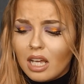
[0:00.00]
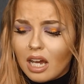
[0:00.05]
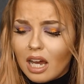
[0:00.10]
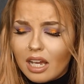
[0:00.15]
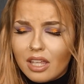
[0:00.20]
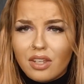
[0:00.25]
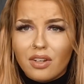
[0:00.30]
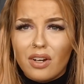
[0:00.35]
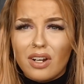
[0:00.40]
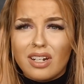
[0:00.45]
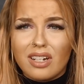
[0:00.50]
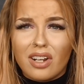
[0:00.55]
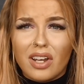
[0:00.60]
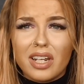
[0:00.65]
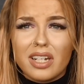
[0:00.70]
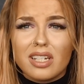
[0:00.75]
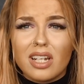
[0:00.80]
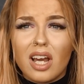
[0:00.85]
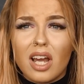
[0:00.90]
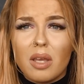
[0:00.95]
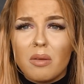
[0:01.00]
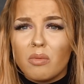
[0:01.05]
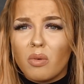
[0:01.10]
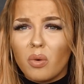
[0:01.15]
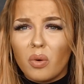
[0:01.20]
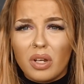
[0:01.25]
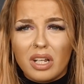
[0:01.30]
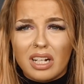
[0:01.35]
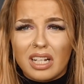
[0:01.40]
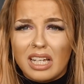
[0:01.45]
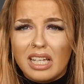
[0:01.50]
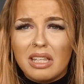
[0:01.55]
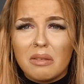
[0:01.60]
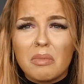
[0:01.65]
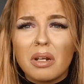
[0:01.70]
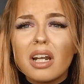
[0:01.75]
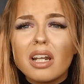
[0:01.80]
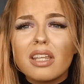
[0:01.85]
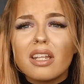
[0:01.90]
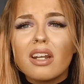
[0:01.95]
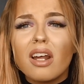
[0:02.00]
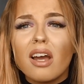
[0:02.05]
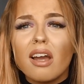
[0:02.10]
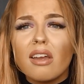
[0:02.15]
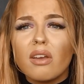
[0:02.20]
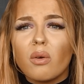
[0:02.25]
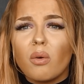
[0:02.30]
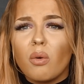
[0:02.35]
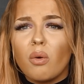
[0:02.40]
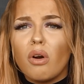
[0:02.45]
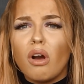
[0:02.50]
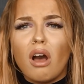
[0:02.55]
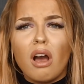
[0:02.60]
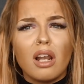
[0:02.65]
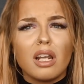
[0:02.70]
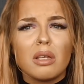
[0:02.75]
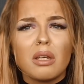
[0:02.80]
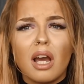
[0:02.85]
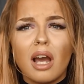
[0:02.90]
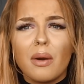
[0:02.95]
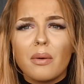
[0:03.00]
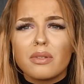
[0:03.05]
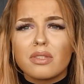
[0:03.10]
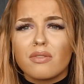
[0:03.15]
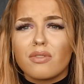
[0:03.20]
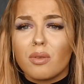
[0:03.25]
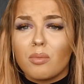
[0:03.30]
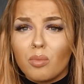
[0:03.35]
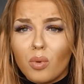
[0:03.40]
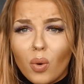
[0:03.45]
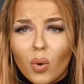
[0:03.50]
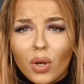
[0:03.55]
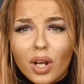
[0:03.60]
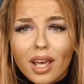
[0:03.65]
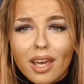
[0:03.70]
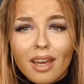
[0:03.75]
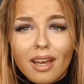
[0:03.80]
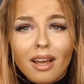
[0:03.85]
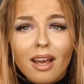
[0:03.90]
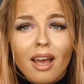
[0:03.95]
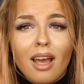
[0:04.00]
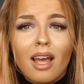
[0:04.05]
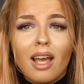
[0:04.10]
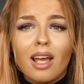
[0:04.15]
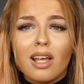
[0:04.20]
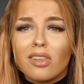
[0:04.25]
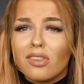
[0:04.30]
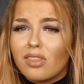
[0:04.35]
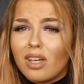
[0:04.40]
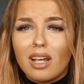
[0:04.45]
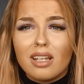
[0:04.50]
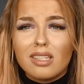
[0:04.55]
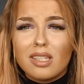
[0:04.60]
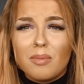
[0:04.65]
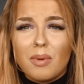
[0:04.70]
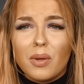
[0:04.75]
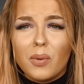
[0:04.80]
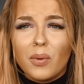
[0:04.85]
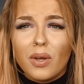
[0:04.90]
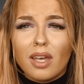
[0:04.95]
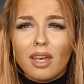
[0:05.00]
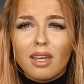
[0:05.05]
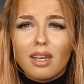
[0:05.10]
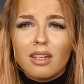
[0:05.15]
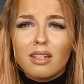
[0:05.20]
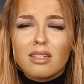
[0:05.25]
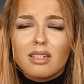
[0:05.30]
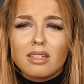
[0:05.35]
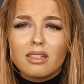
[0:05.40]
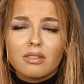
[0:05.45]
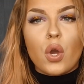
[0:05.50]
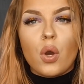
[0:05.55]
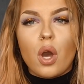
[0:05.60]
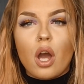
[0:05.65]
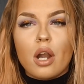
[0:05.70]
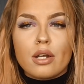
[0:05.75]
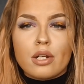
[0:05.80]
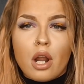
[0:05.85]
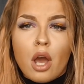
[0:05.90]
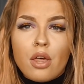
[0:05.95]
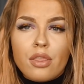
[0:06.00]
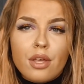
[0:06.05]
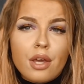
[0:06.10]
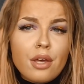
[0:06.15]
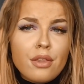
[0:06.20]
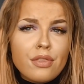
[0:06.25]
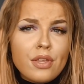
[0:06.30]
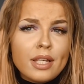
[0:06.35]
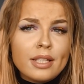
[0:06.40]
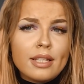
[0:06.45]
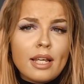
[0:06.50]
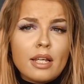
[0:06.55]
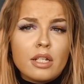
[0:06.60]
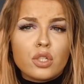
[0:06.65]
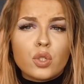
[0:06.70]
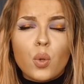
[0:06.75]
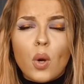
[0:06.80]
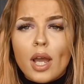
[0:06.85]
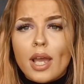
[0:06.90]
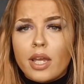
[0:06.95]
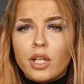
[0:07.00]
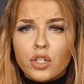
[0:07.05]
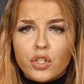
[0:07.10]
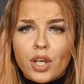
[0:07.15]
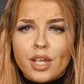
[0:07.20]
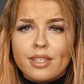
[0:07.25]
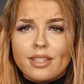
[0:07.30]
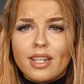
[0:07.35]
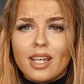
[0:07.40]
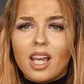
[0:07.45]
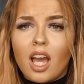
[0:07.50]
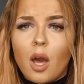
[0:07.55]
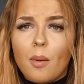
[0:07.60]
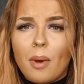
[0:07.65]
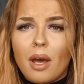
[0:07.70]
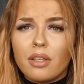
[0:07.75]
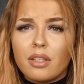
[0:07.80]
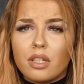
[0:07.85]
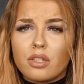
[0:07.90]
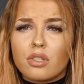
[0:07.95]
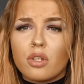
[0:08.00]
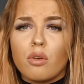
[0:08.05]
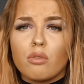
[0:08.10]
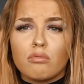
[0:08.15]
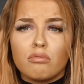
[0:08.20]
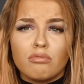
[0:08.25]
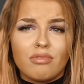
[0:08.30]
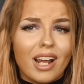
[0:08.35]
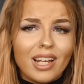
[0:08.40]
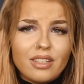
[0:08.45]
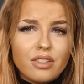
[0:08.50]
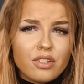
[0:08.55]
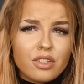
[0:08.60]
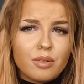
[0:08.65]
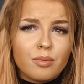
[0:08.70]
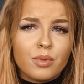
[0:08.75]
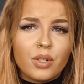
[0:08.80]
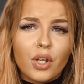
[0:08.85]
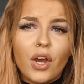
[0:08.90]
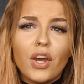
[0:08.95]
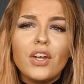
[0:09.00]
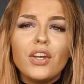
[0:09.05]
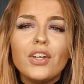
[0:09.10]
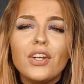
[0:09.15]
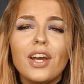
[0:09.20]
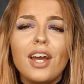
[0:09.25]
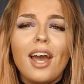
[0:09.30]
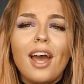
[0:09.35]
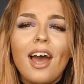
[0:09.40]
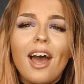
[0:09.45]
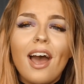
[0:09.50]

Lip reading: either at night time or in the middle of the night or early hours of the morning. That's a bit weird. So another thing that is quite interesting about this ransom note